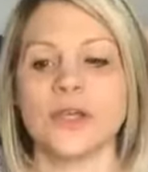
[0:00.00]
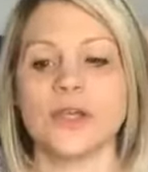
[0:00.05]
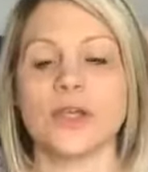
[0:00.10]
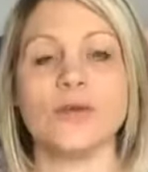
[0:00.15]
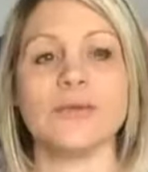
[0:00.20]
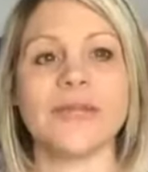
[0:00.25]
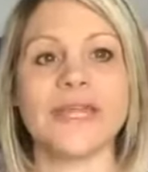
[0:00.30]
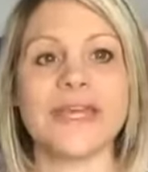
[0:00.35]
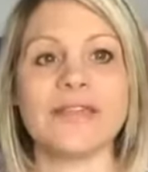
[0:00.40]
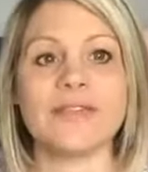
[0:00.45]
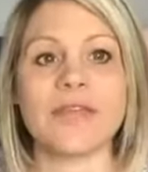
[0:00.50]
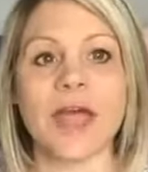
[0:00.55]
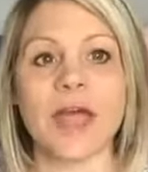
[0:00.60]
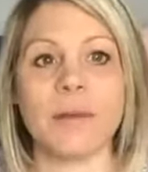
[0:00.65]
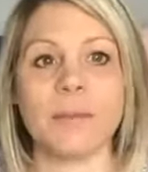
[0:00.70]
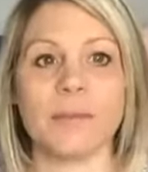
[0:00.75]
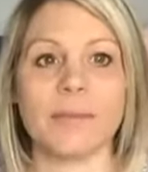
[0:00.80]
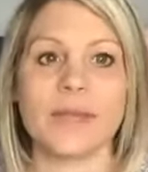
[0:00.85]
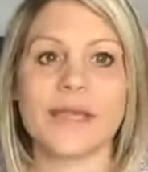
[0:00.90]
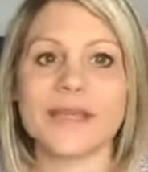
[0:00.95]
You need
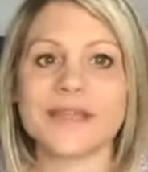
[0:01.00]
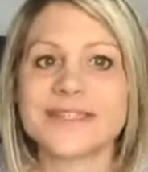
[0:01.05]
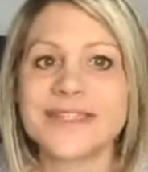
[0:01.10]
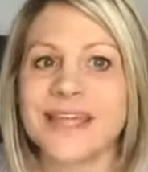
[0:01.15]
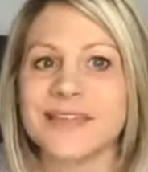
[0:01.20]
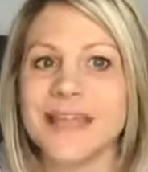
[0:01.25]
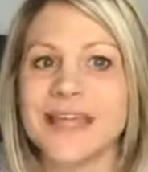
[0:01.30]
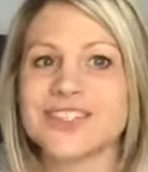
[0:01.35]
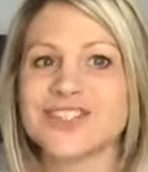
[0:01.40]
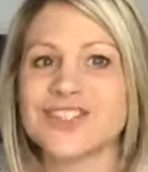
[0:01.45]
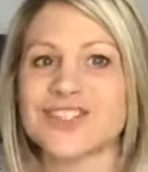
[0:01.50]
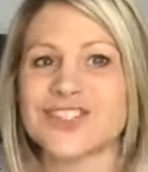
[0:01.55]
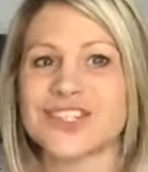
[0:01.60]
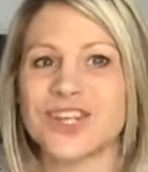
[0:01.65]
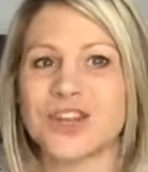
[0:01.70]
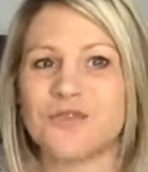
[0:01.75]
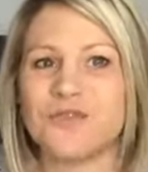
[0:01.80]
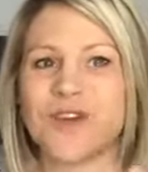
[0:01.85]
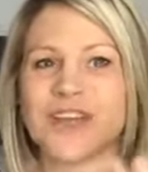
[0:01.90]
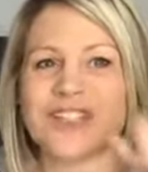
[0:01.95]
them, because then that's just
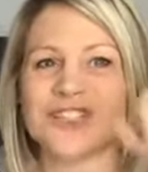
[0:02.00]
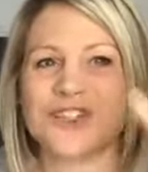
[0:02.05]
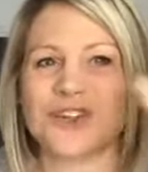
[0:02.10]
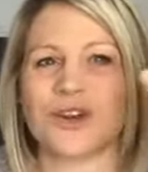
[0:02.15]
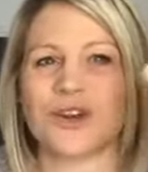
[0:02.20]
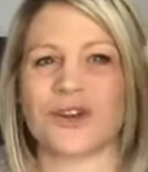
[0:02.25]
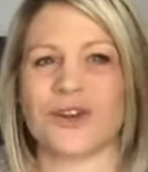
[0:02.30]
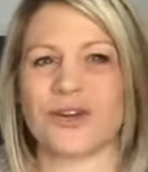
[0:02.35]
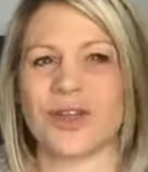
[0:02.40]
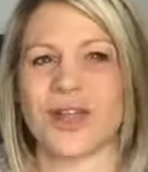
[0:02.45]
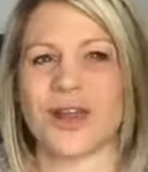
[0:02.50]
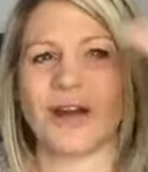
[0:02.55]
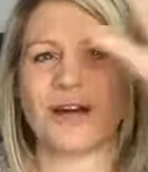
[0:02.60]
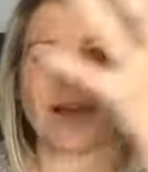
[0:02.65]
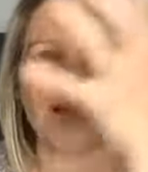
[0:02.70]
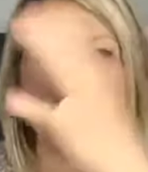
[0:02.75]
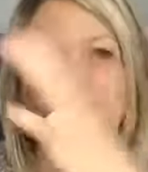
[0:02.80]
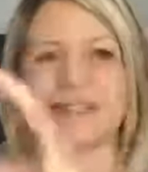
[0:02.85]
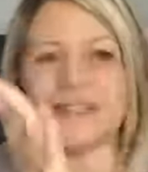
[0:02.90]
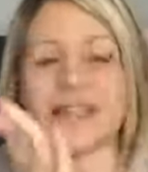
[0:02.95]
going to fester and create all
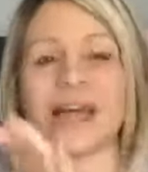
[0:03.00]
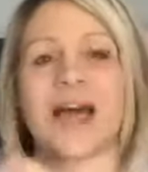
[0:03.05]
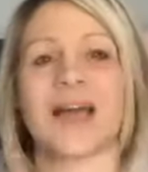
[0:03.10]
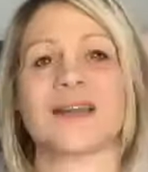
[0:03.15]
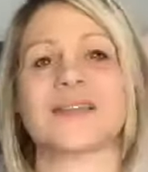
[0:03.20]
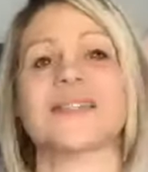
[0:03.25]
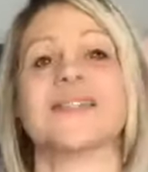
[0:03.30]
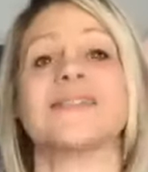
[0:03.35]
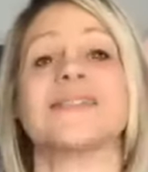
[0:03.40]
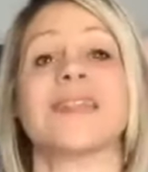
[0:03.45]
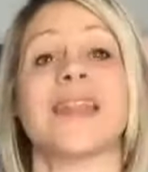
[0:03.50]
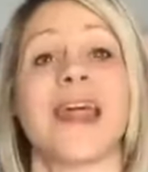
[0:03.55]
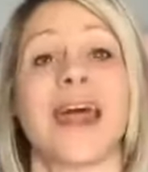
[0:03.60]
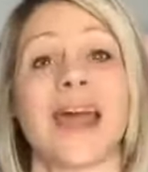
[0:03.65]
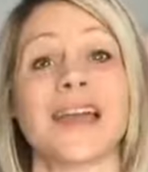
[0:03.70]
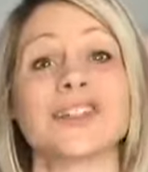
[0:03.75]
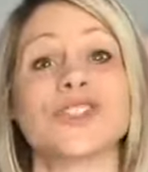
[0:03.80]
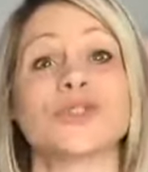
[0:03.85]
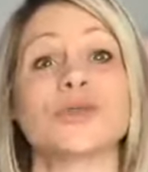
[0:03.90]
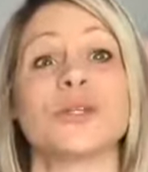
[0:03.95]
kinds of toxins, and it
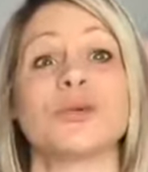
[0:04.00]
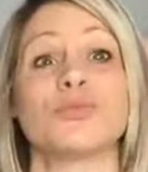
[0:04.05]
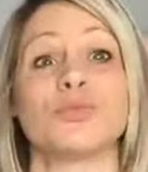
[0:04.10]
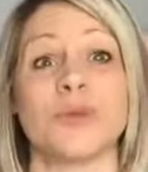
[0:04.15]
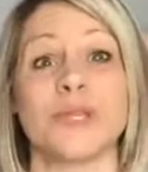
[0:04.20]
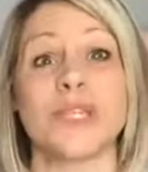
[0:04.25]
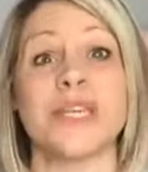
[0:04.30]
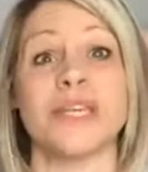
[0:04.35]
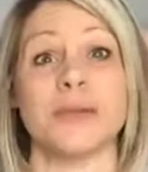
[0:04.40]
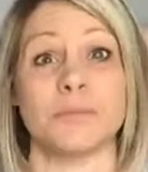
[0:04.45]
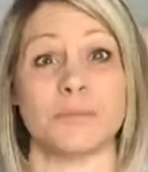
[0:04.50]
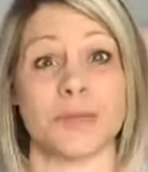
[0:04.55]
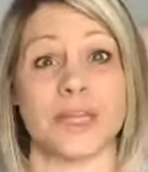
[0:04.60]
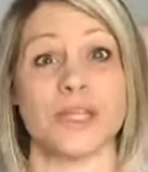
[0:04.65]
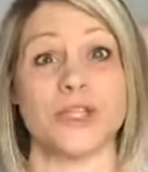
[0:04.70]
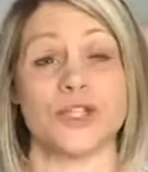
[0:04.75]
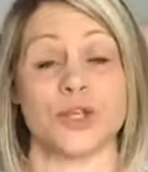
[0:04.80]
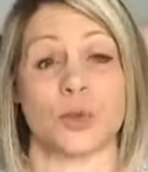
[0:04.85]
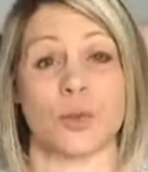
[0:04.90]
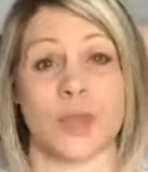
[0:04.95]
actually really
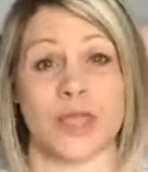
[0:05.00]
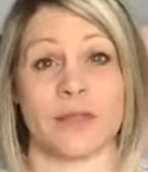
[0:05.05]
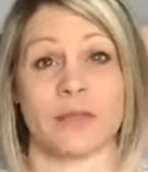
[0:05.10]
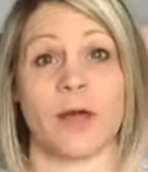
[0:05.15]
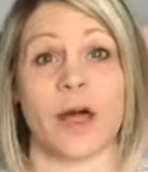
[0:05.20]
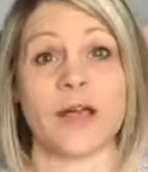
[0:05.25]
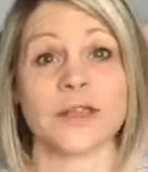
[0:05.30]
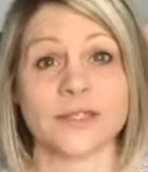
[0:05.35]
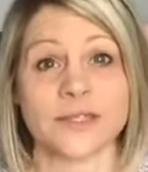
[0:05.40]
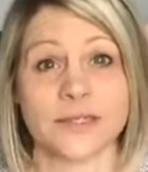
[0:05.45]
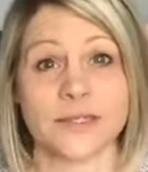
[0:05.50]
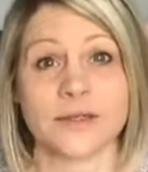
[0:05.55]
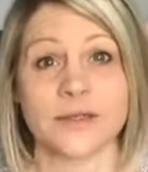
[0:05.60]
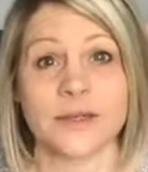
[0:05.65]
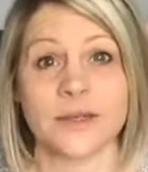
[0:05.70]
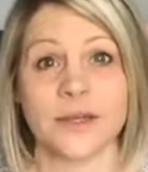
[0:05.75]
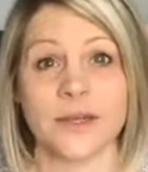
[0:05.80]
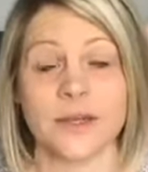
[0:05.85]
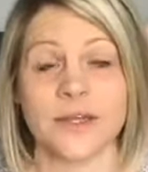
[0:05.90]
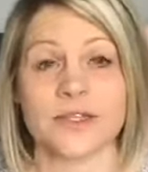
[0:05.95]
impedes your weight loss.
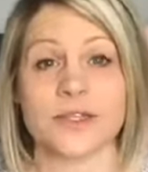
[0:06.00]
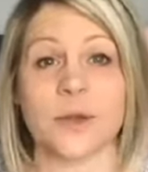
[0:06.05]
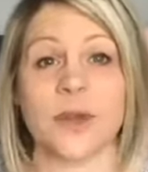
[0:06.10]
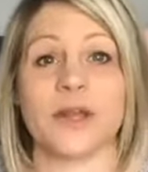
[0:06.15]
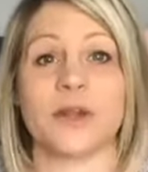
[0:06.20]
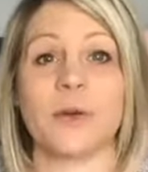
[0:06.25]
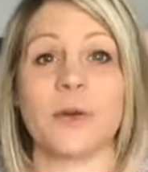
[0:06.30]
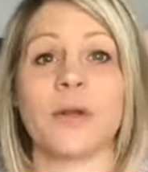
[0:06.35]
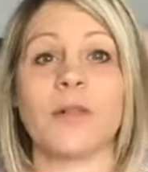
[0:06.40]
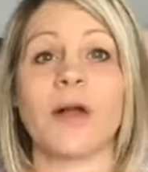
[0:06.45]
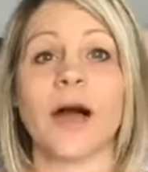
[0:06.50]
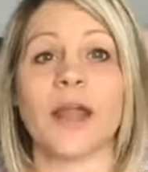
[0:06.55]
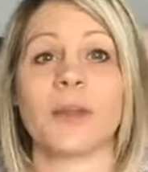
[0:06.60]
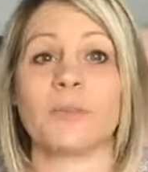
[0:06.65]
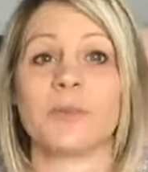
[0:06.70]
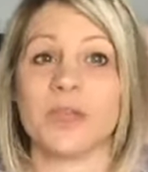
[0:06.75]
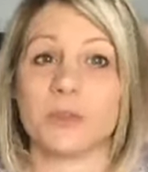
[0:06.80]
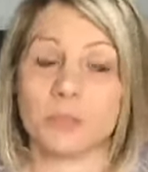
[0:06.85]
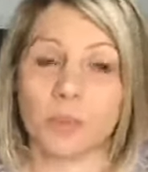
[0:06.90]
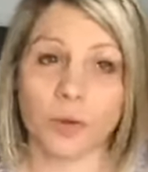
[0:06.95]
So I know a lot
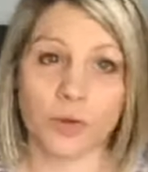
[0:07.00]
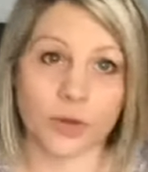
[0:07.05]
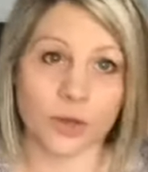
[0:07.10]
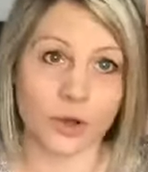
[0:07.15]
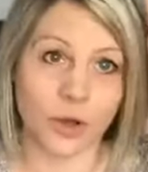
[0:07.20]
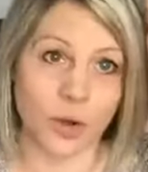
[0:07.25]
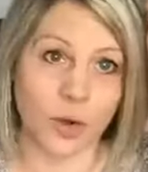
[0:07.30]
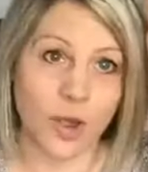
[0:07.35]
of people,